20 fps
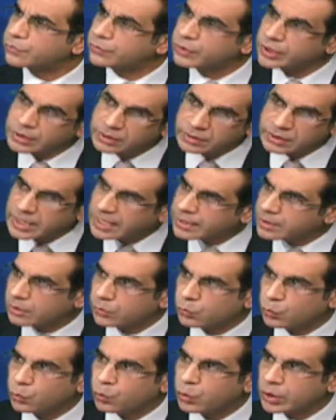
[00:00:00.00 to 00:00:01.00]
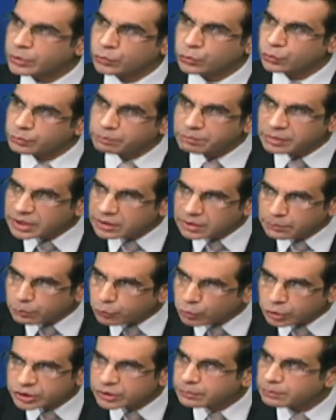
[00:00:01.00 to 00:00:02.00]
Then what could be the
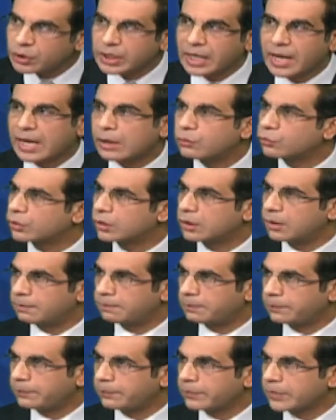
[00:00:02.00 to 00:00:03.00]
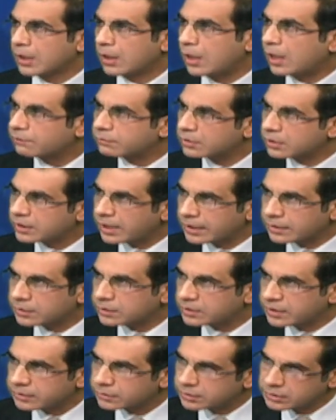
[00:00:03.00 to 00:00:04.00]
possible outcome after that
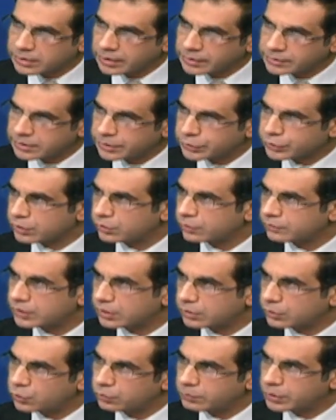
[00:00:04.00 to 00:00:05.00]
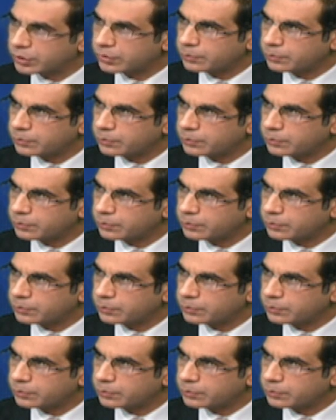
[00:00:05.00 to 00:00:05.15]
sensitization of the global community?